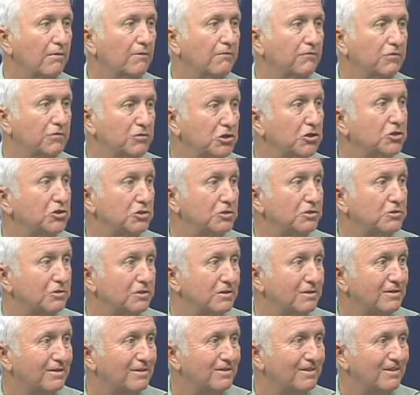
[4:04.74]
physicians
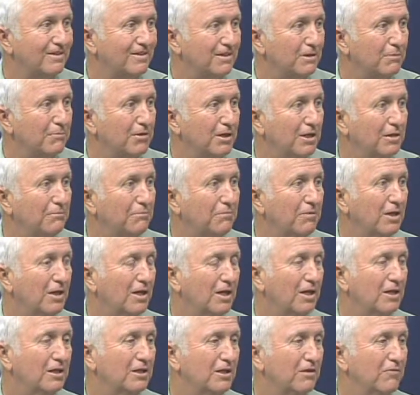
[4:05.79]
come in
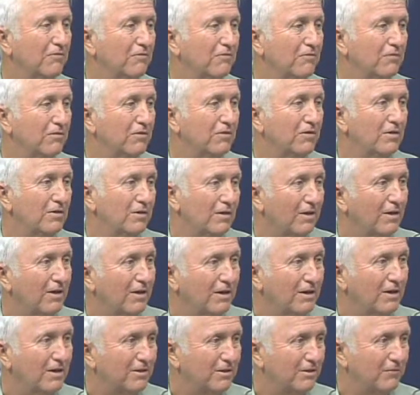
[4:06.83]
and give
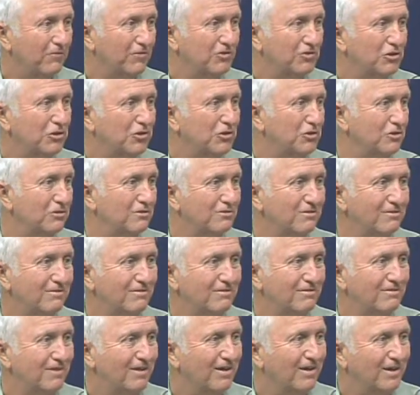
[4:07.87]
the physician
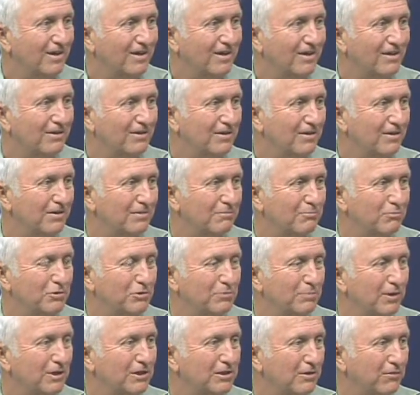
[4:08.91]

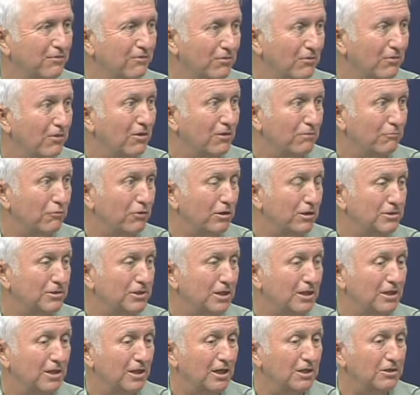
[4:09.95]
perspective on
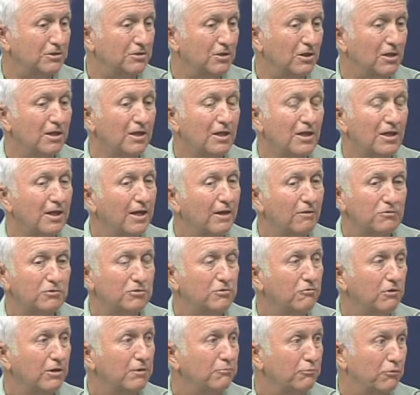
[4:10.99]
prostate cancer. It was a
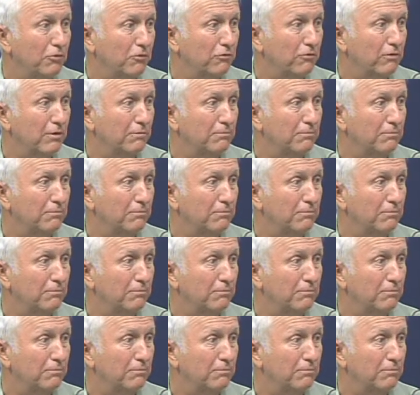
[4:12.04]
great program.